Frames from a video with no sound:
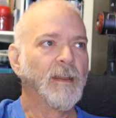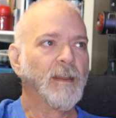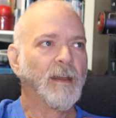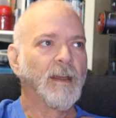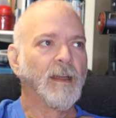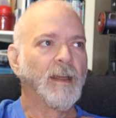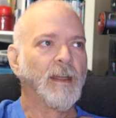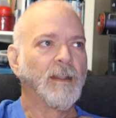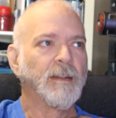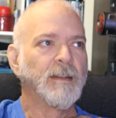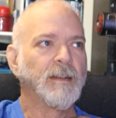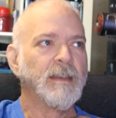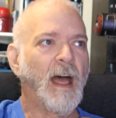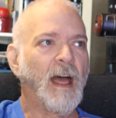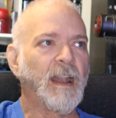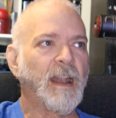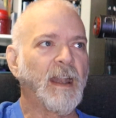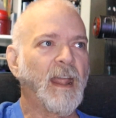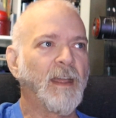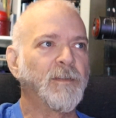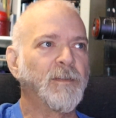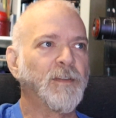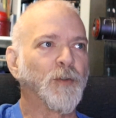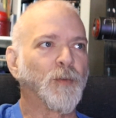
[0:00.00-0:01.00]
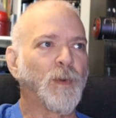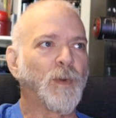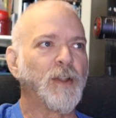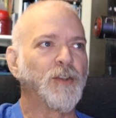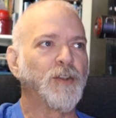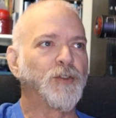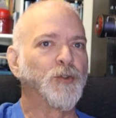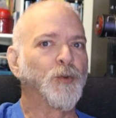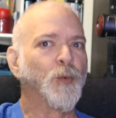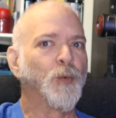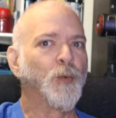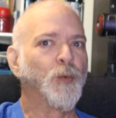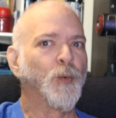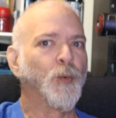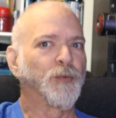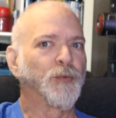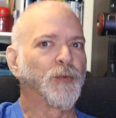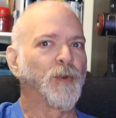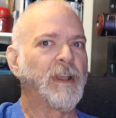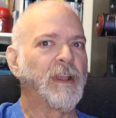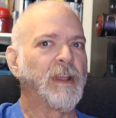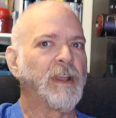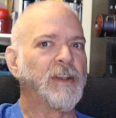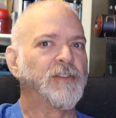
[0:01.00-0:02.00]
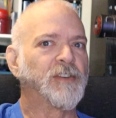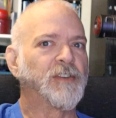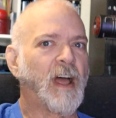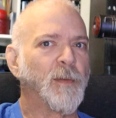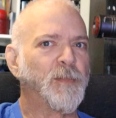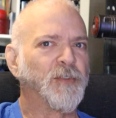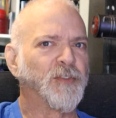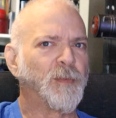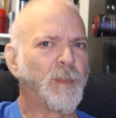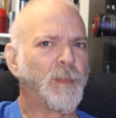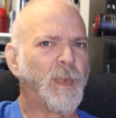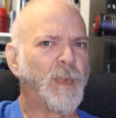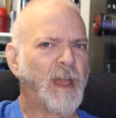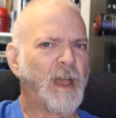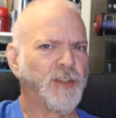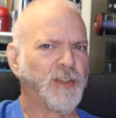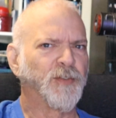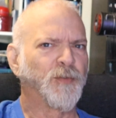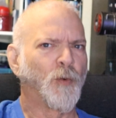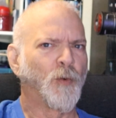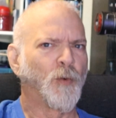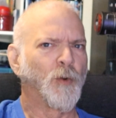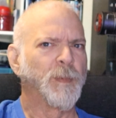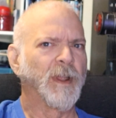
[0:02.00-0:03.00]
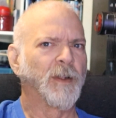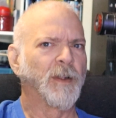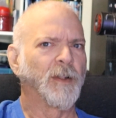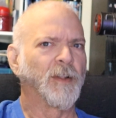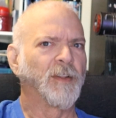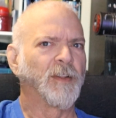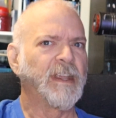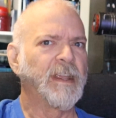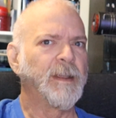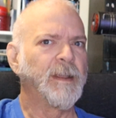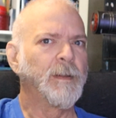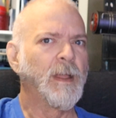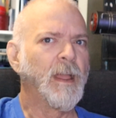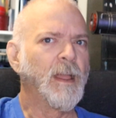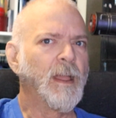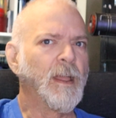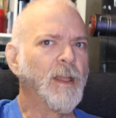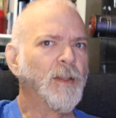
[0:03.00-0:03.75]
not having the right tools for a job is a -4 penalty.